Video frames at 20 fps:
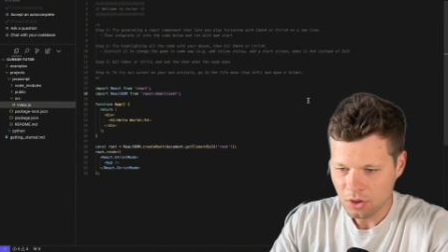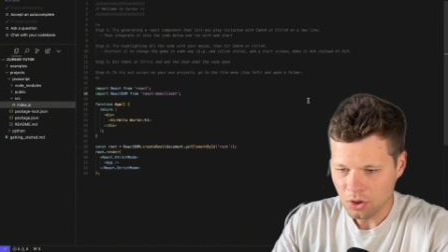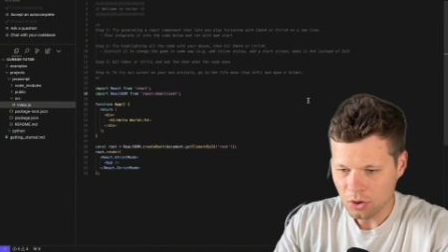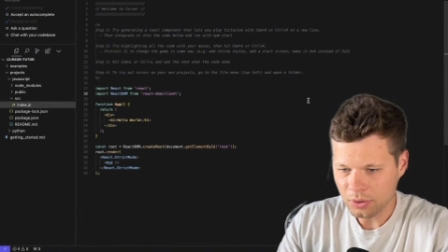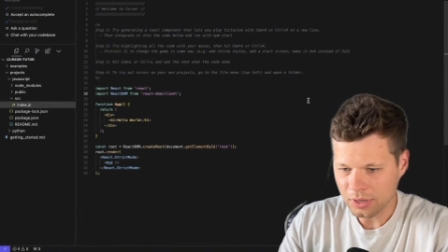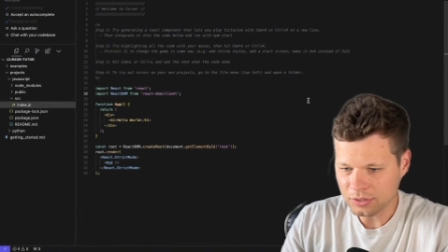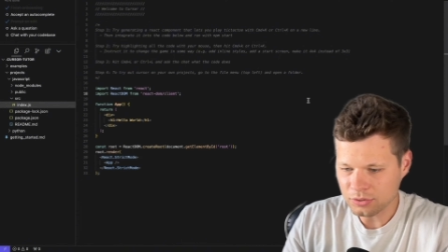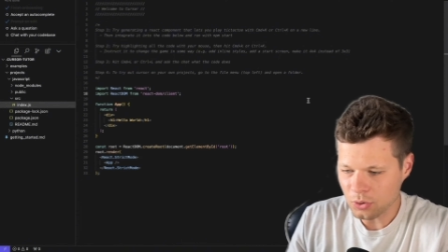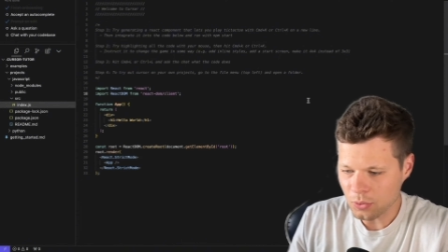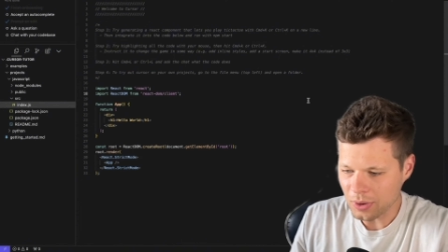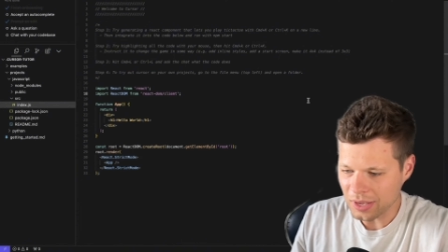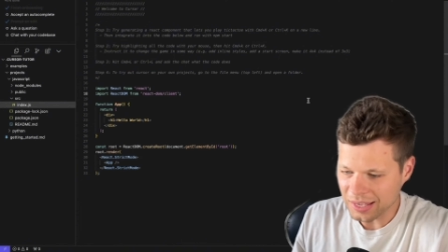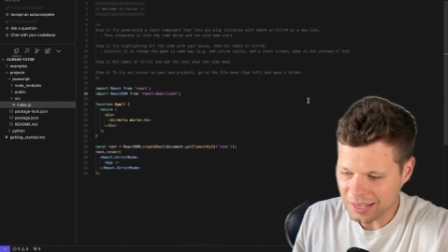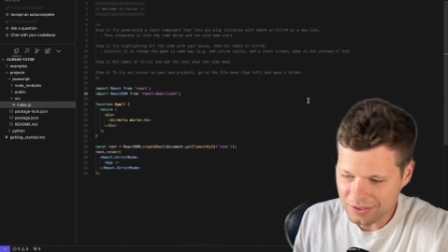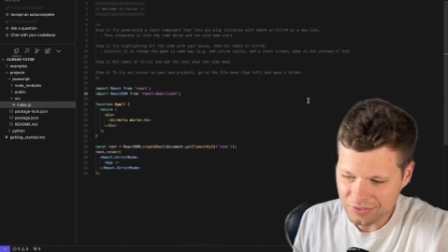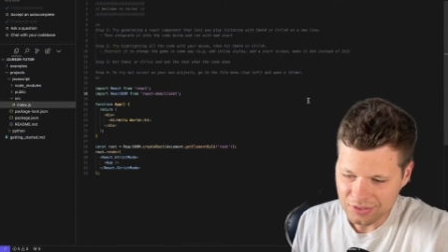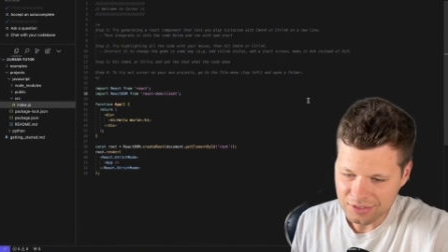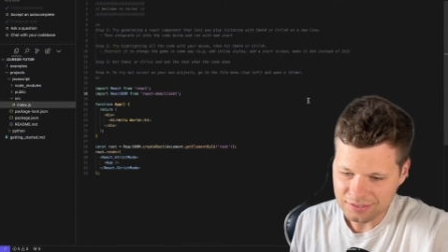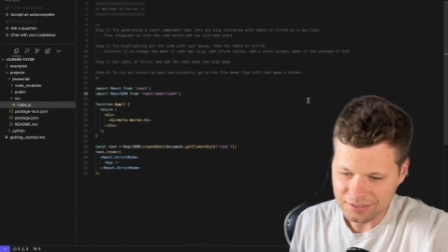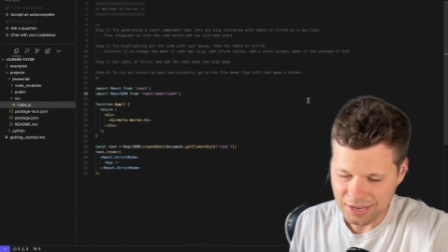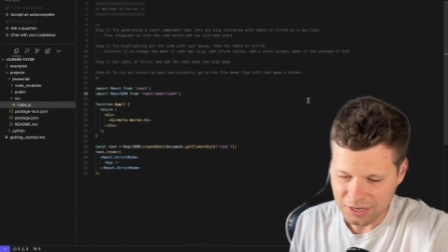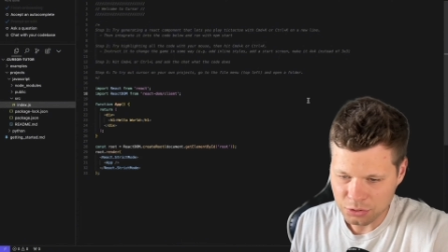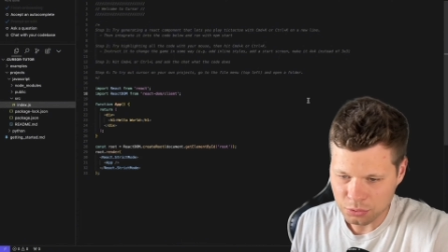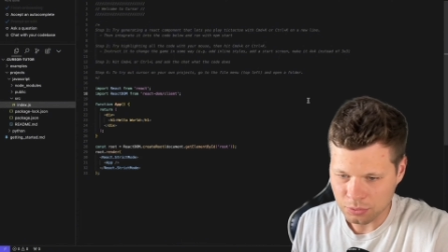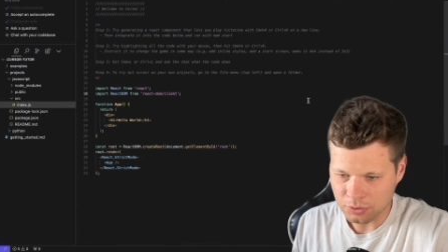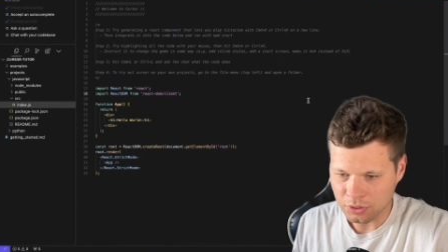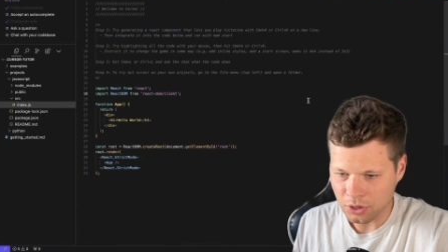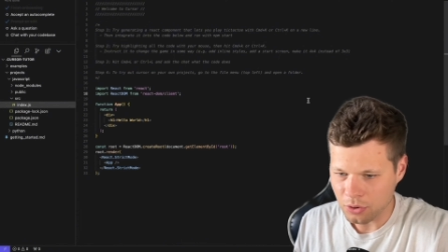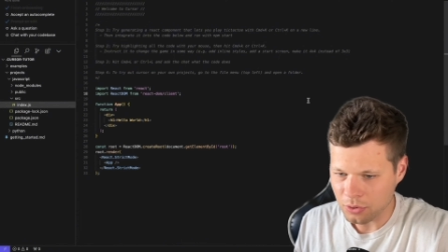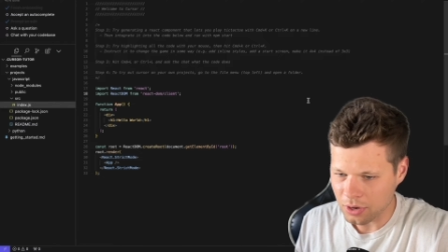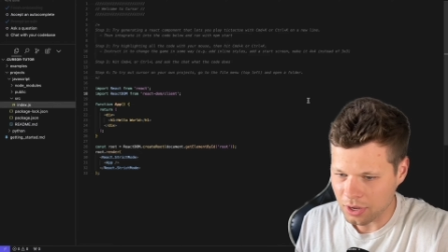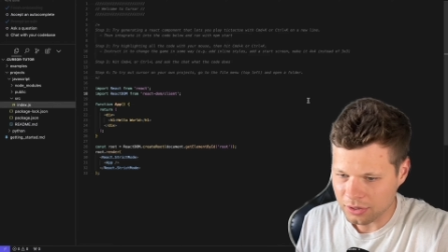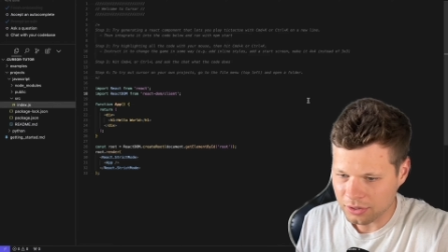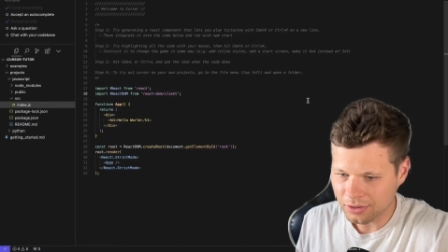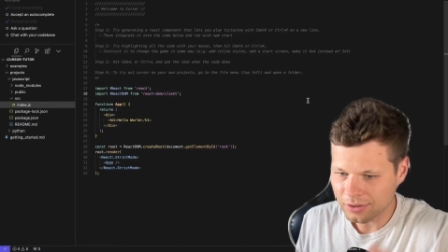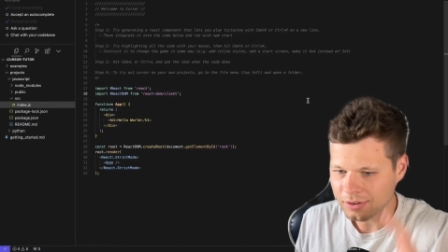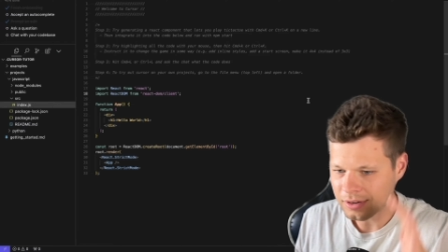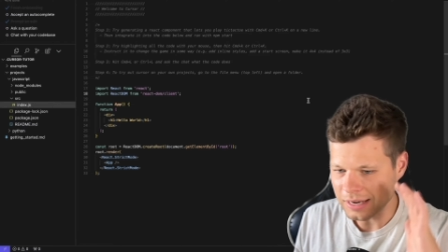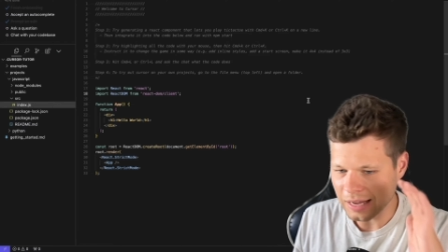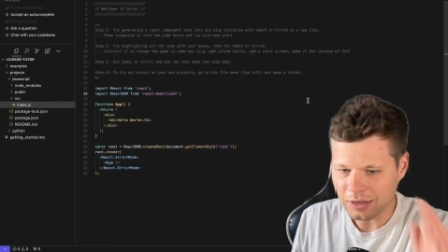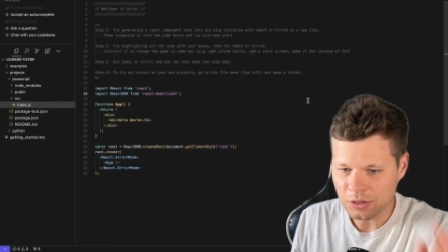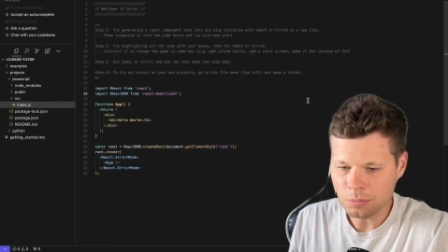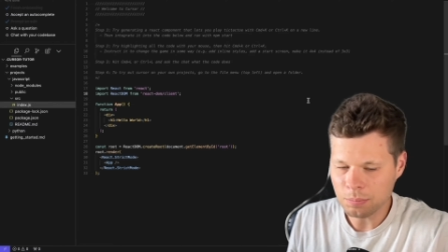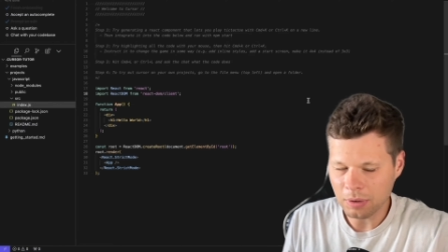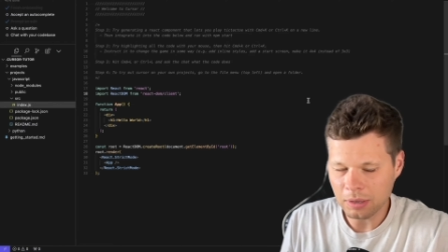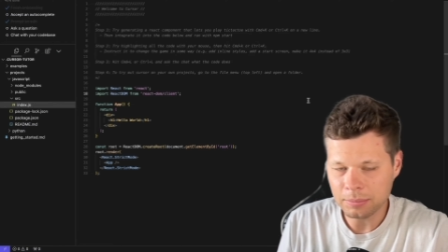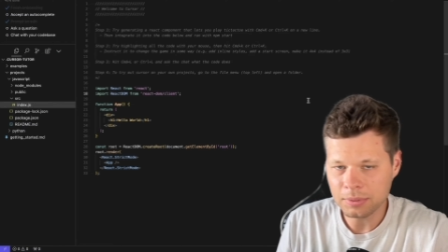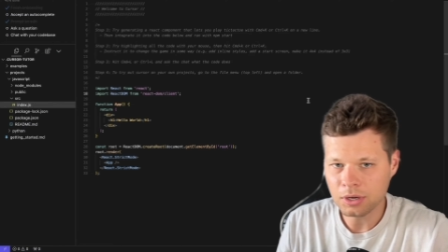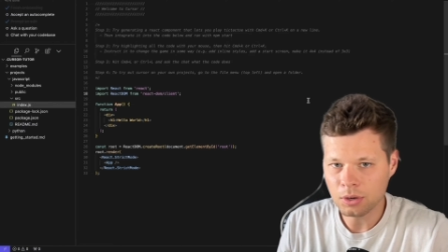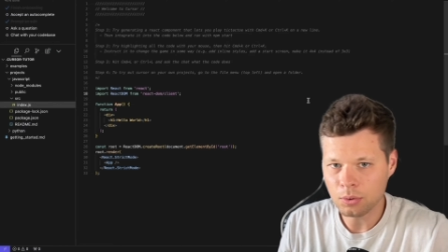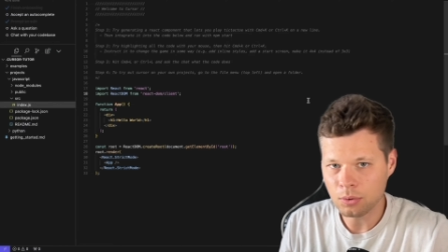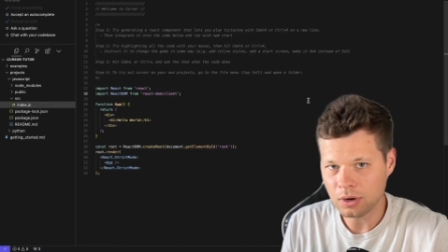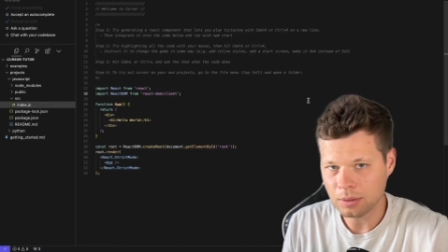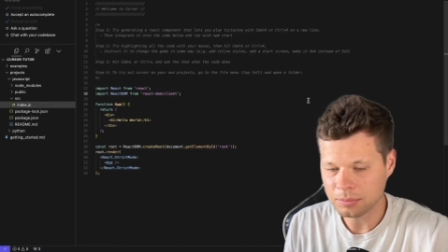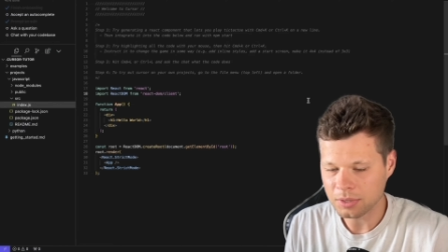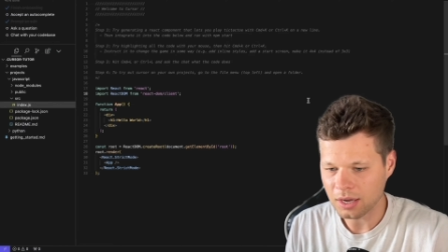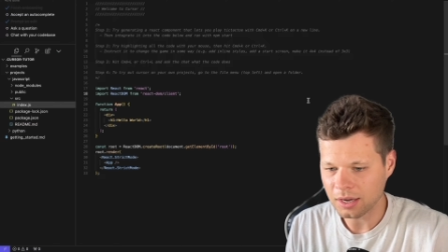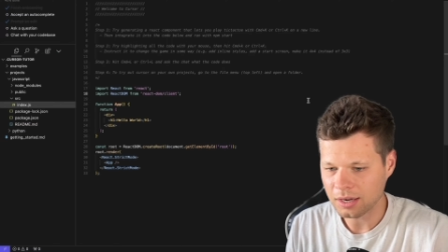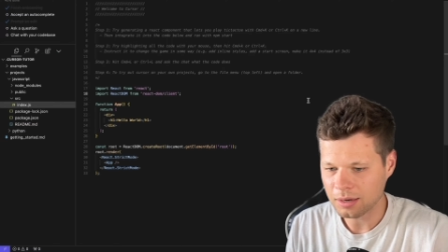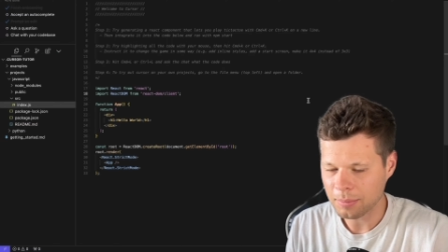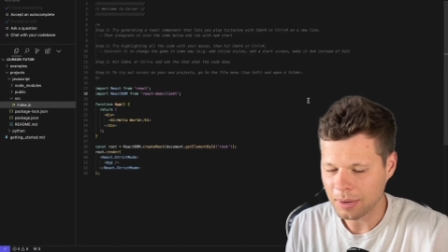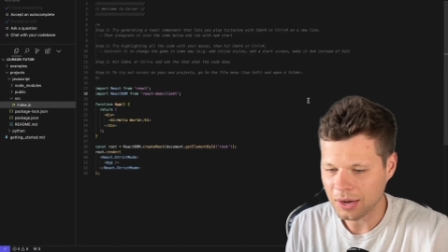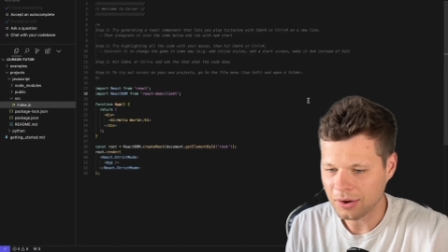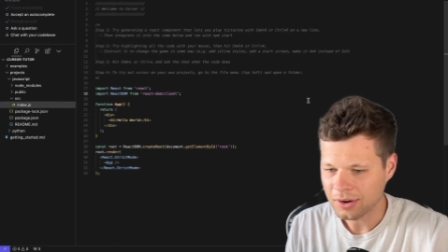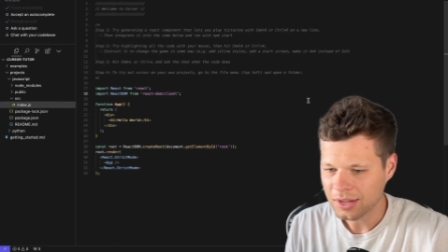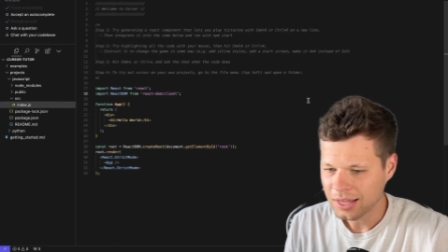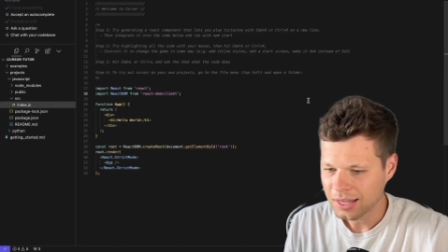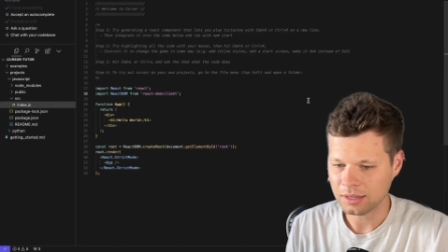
Okay, so in this actual code editor, now you probably know what I'm talking about.